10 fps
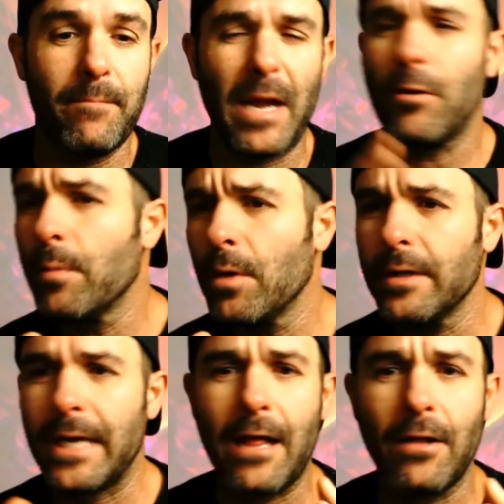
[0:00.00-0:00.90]

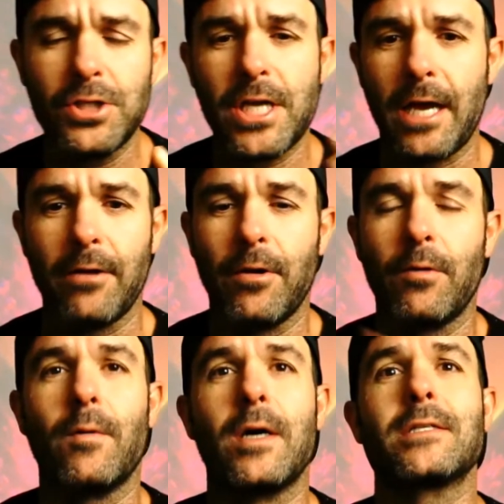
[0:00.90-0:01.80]
parable analogy. I don't know
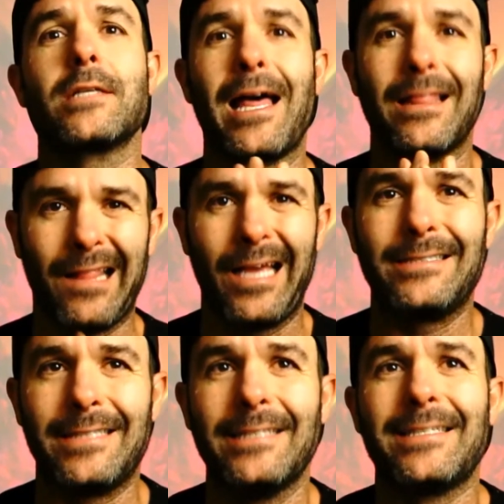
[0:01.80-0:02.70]
what it was. I
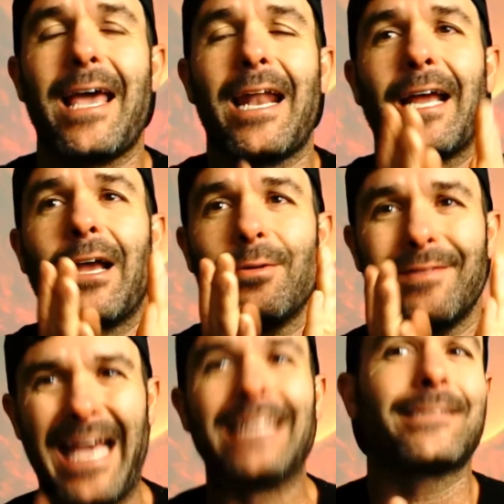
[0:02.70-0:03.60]
liked it. And I go,
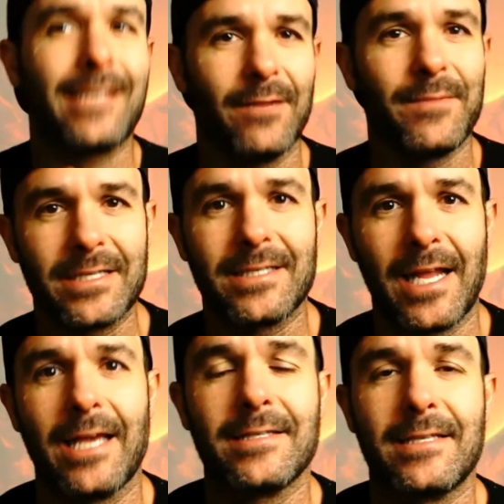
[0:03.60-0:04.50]
that's going to be
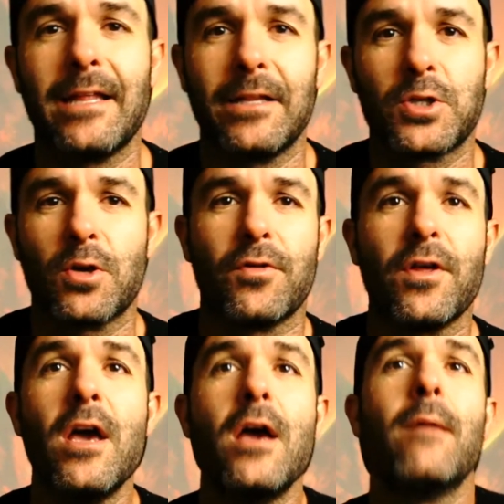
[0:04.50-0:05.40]
today's daily truth,
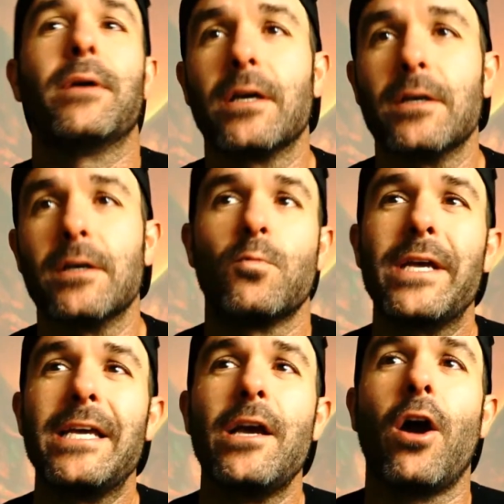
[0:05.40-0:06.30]
because
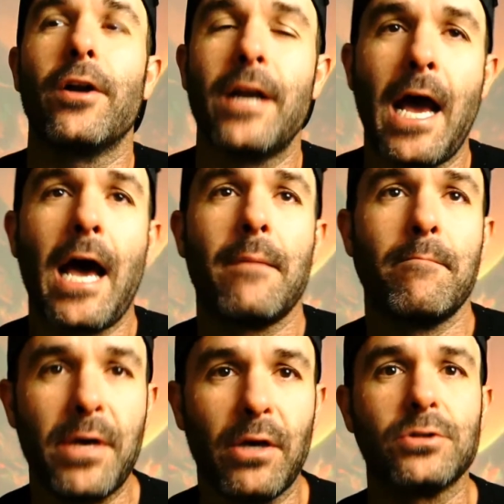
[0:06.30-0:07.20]
we are not
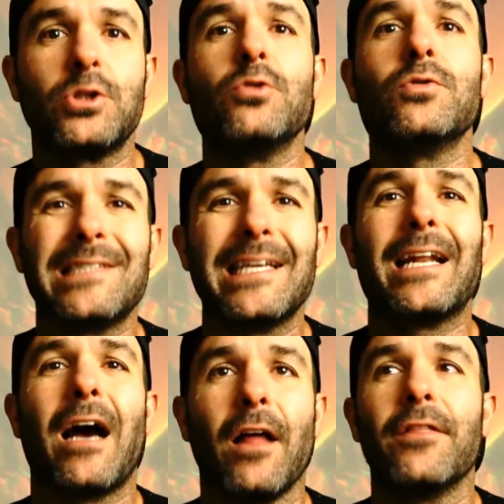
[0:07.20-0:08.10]
built to sit
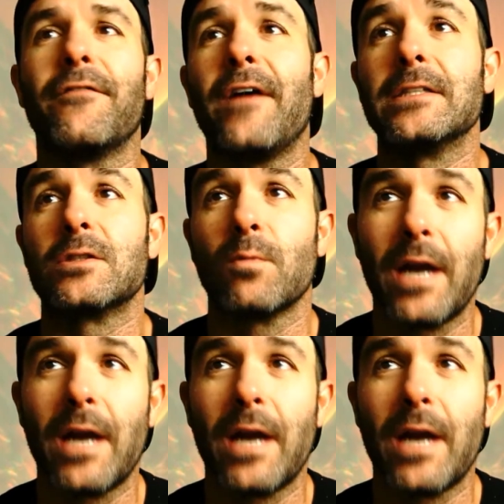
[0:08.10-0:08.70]
on the fence.